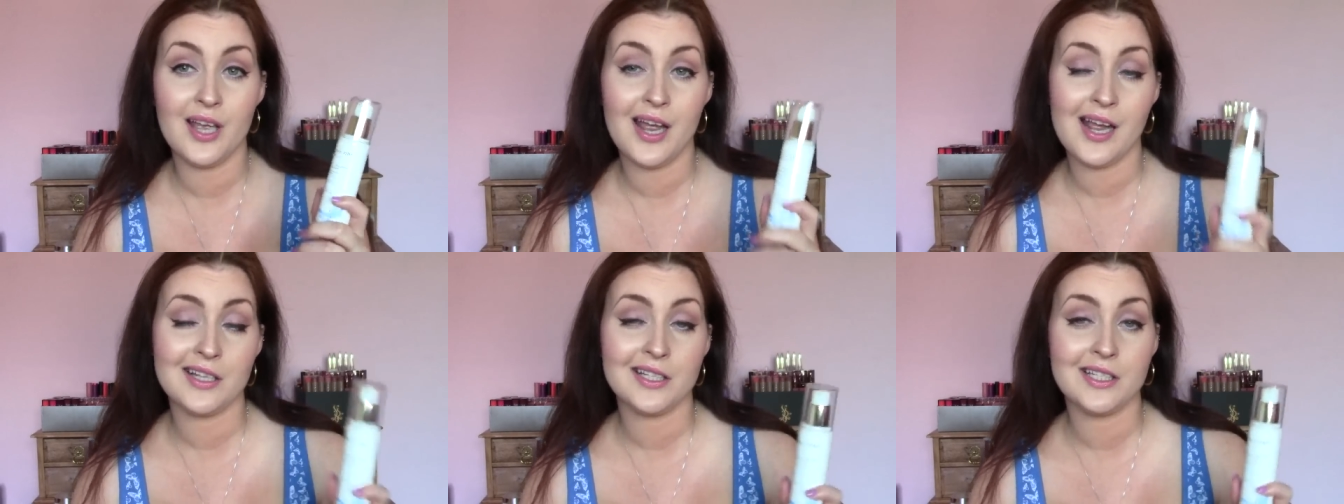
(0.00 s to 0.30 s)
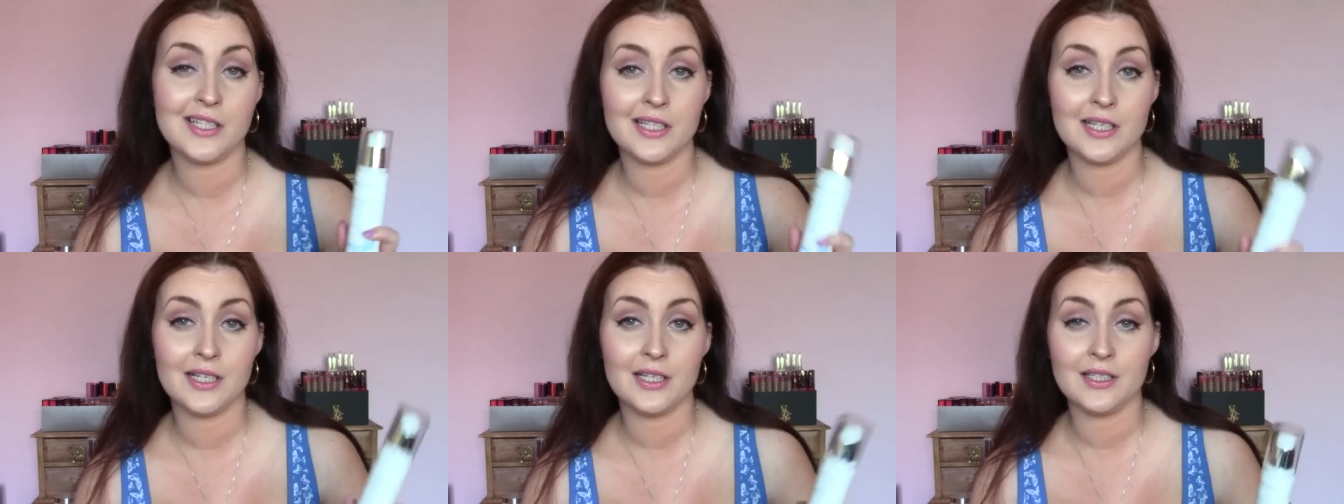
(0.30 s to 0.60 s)
it
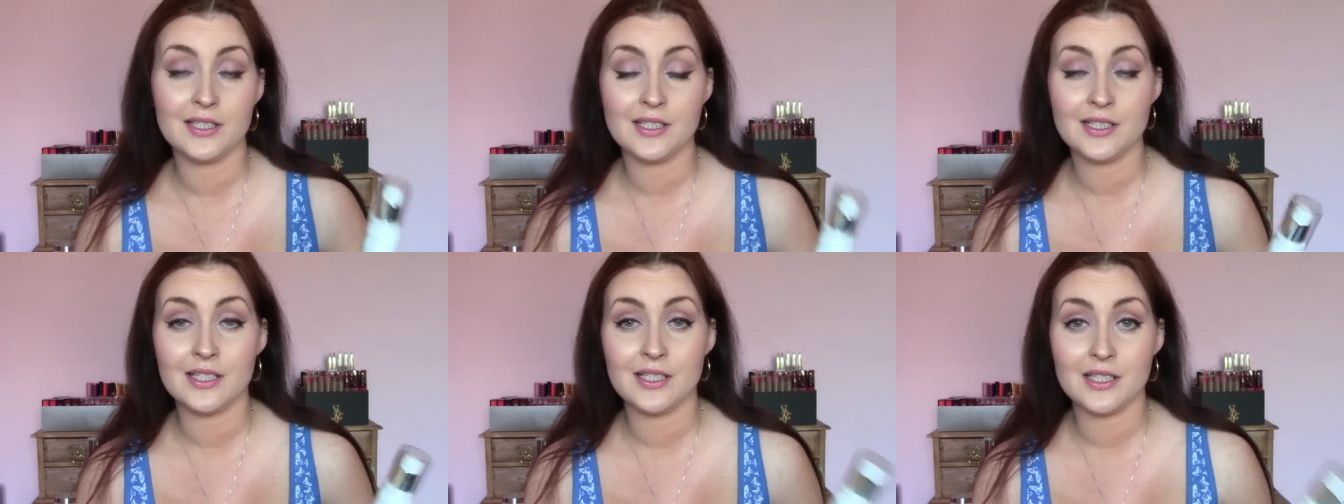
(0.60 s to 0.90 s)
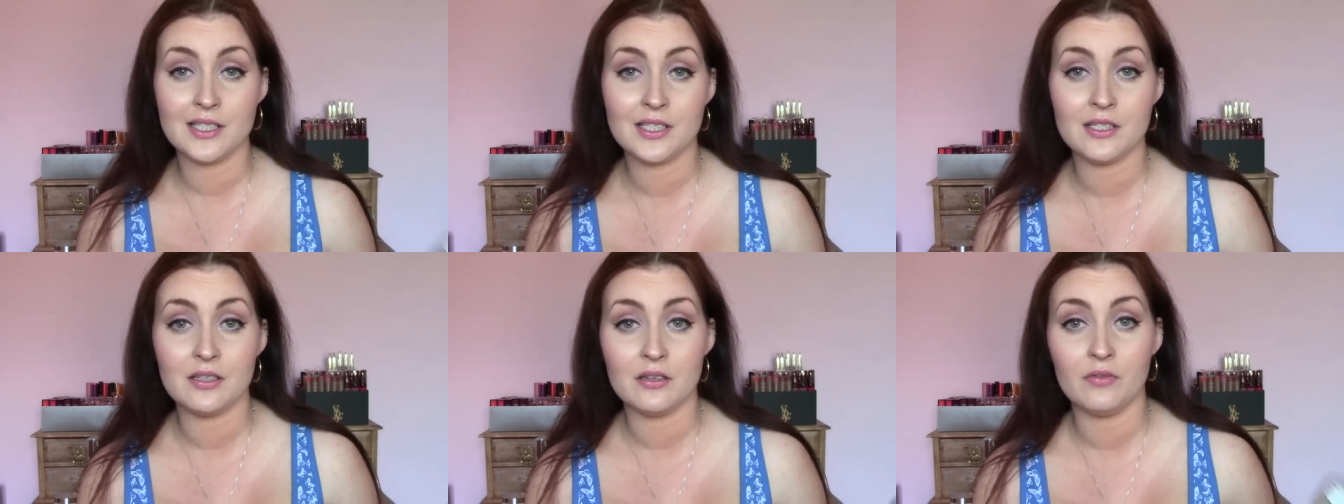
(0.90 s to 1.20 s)
adds to the
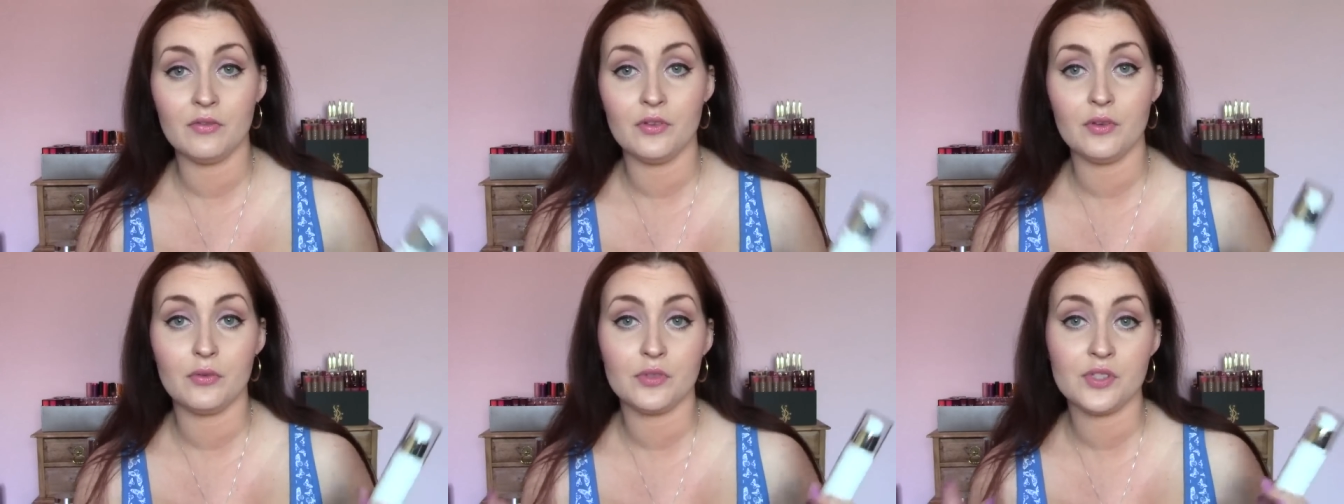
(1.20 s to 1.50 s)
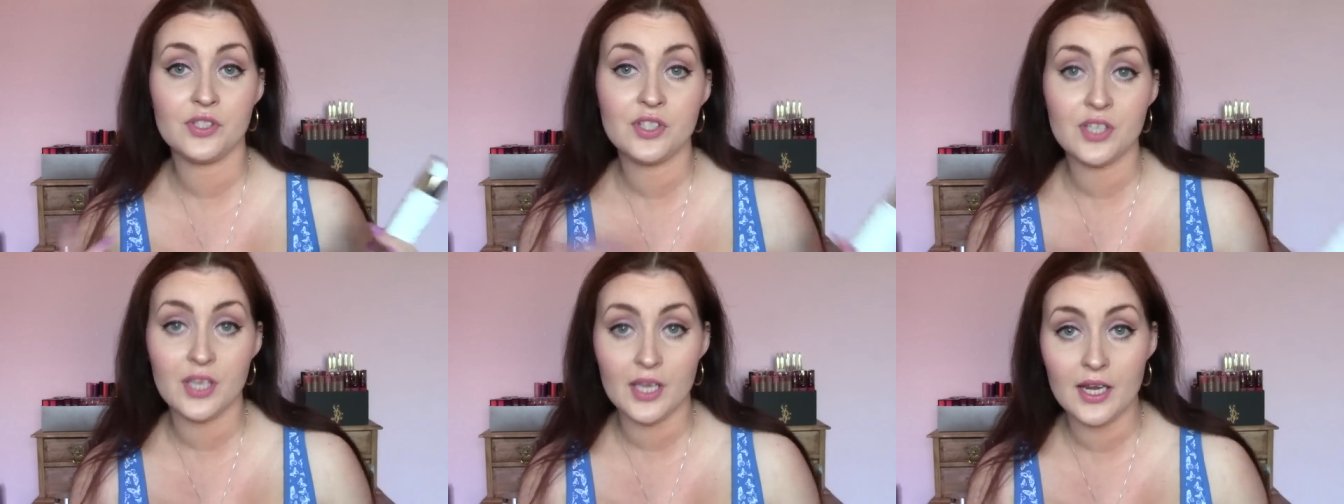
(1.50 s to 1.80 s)
elasticity of
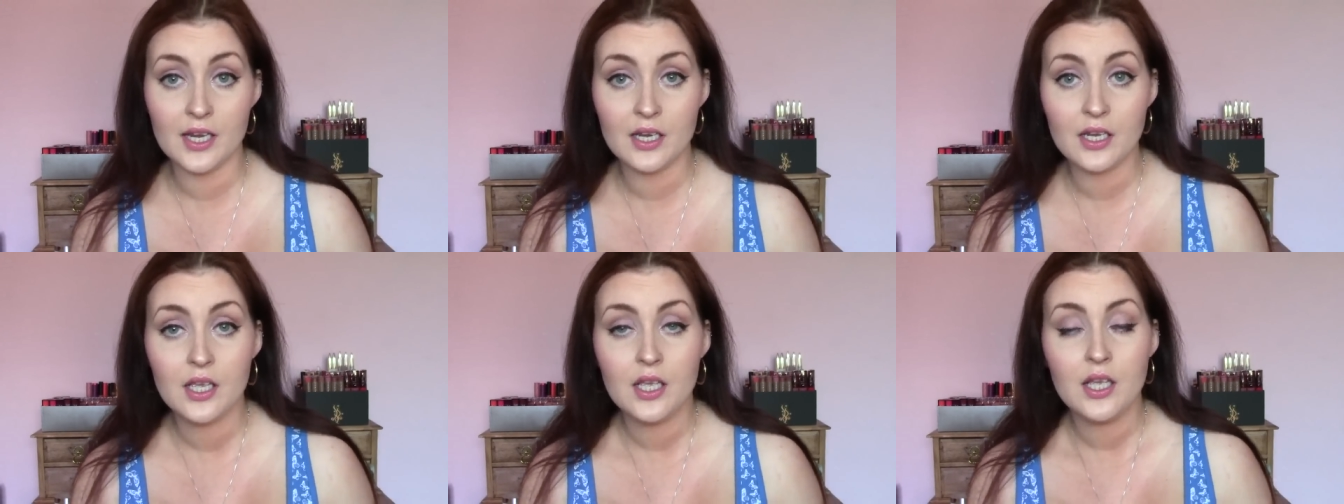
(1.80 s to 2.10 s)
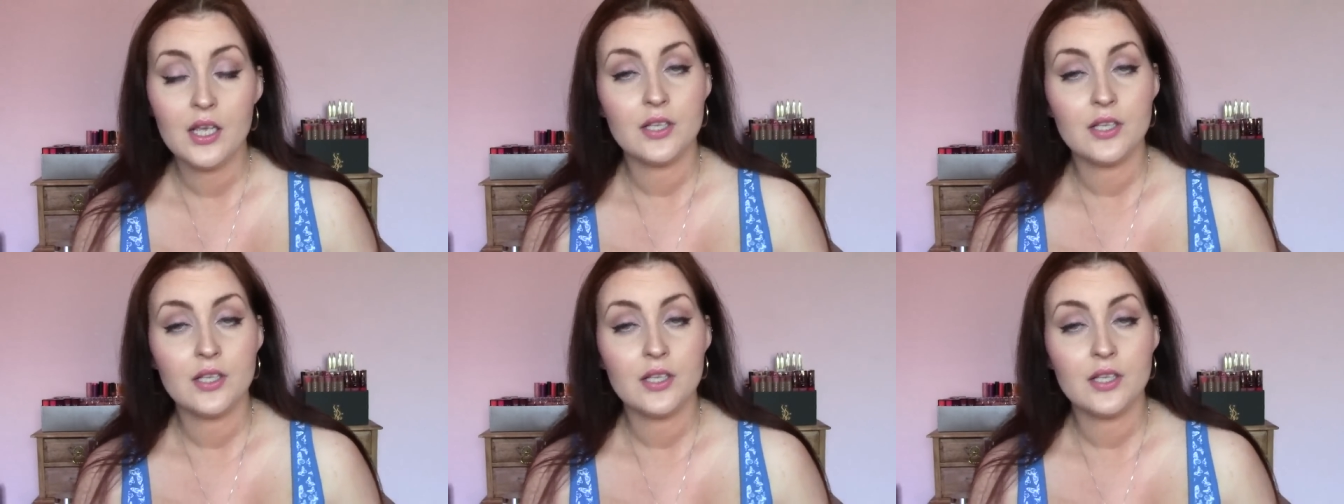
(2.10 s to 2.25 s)
your skin,